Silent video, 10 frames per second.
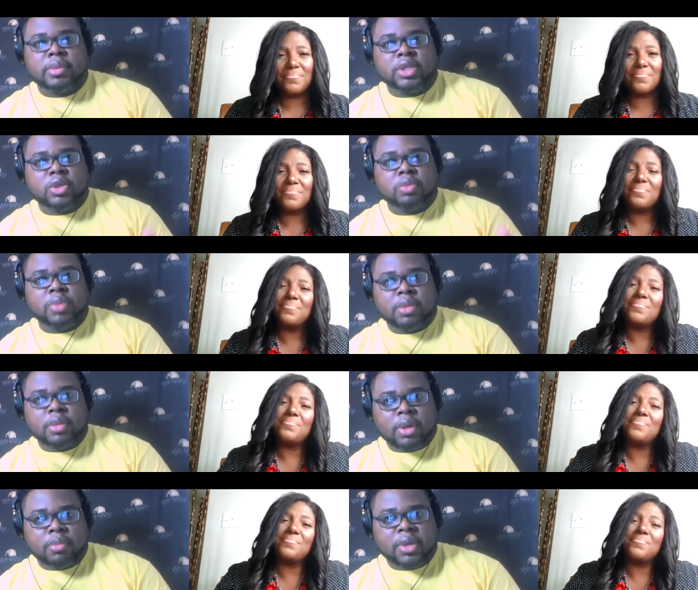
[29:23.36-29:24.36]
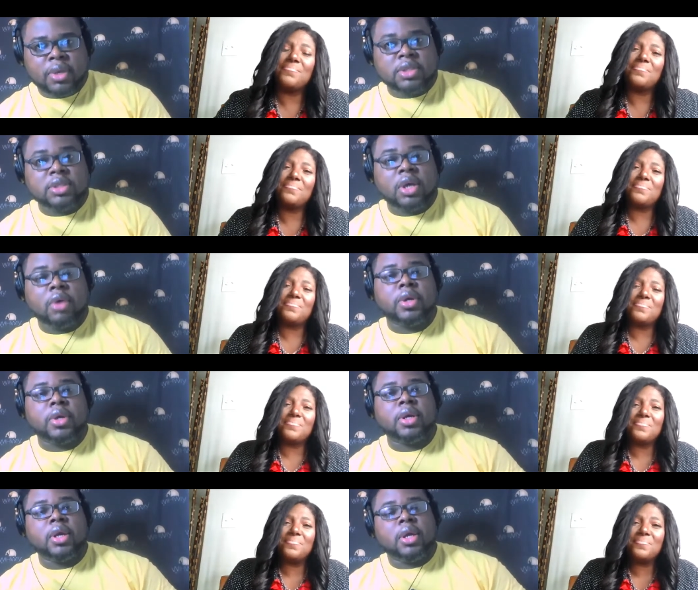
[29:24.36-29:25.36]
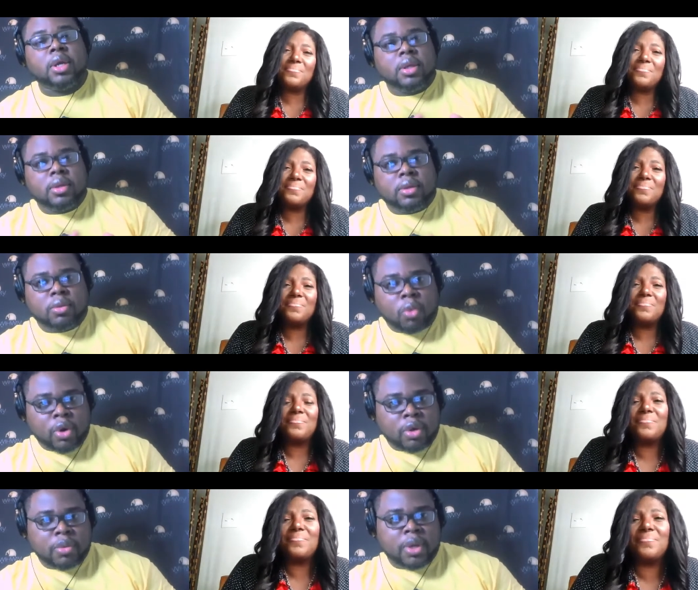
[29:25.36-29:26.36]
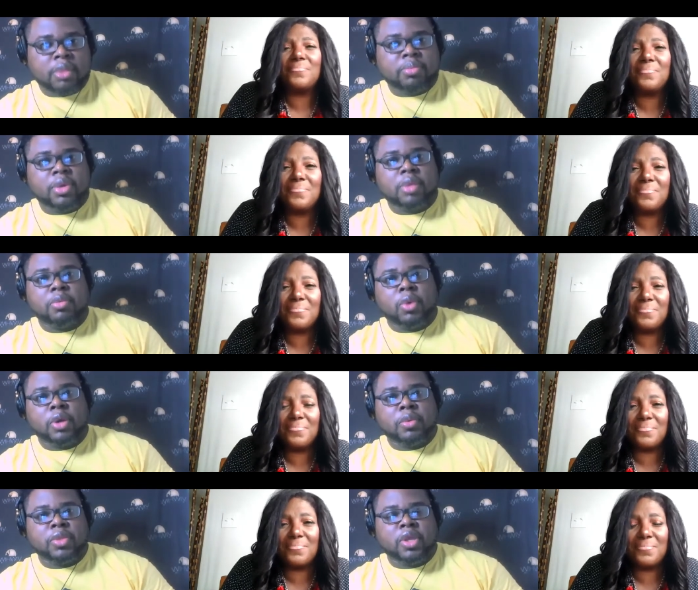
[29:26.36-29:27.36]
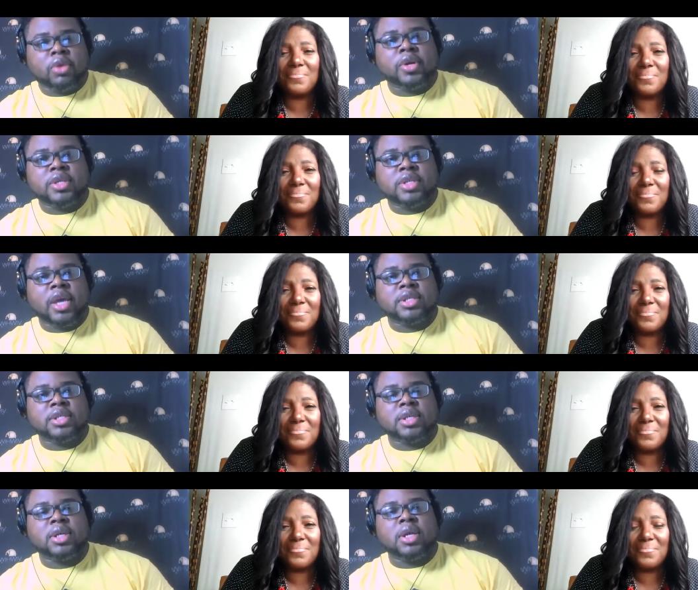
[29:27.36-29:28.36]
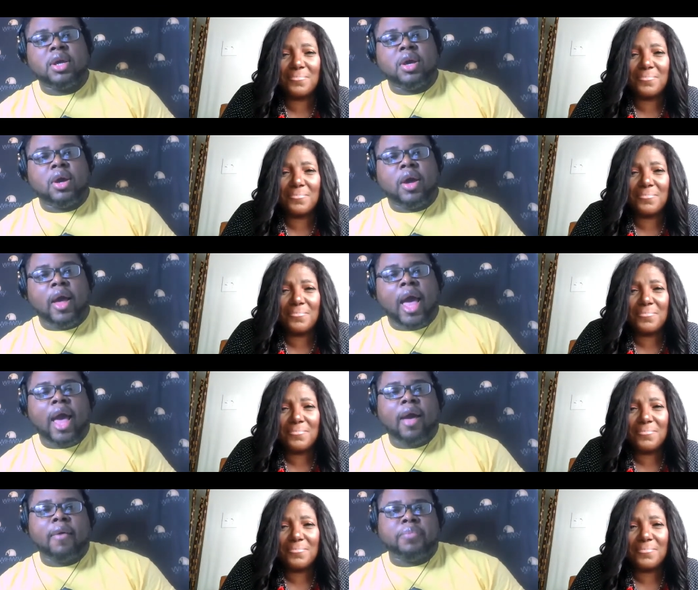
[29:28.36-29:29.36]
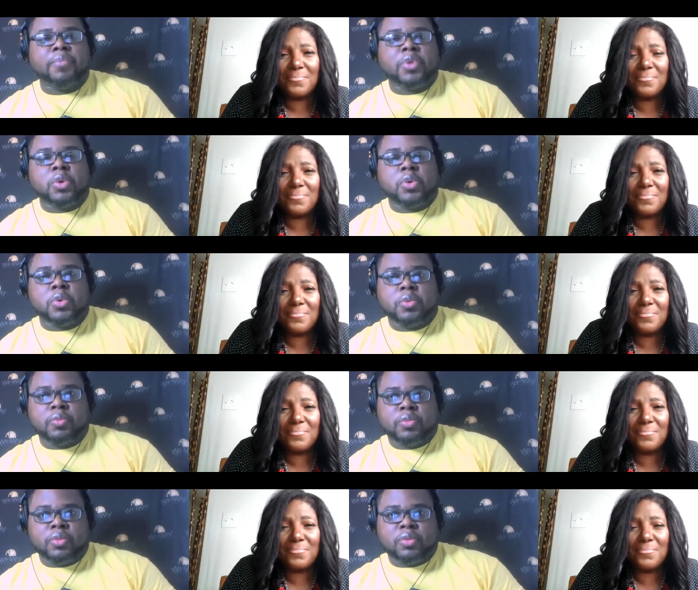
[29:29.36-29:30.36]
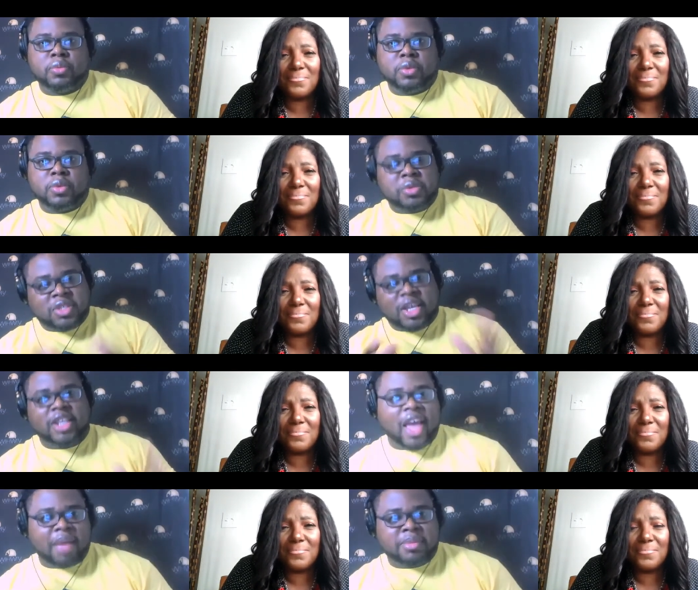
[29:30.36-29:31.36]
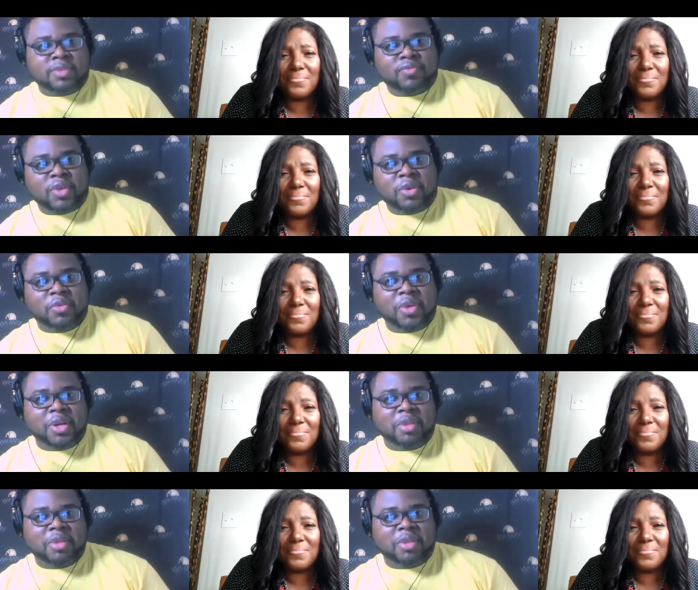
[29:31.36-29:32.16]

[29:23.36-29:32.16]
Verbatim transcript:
Speaker 1: as you being a business owner, working with other people, working within your organization. How do you set the atmosphere on a regular